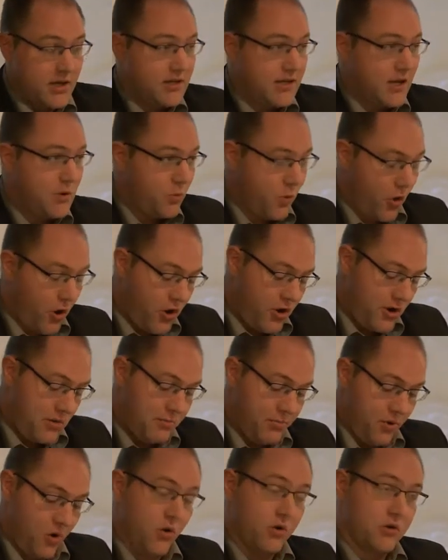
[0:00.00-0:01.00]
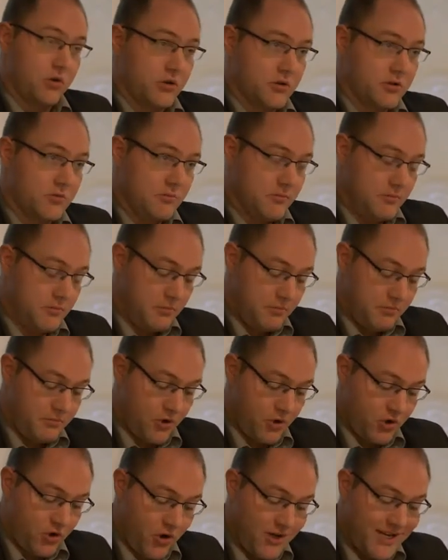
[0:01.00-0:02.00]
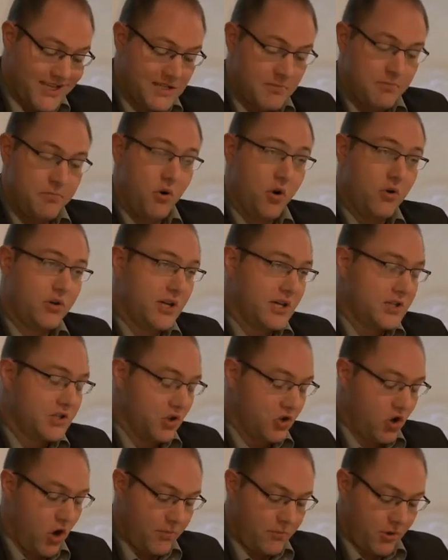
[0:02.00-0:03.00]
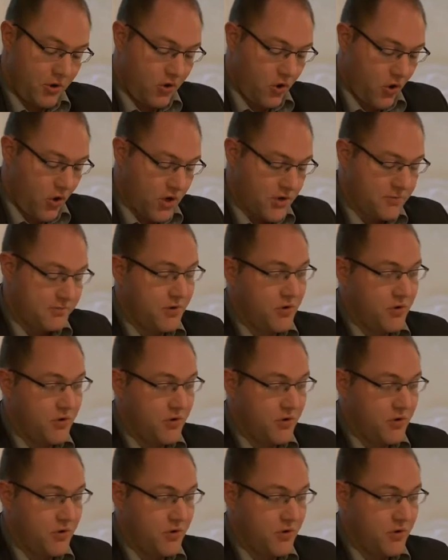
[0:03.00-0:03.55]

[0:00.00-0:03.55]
They were important, but not as important as the copper coins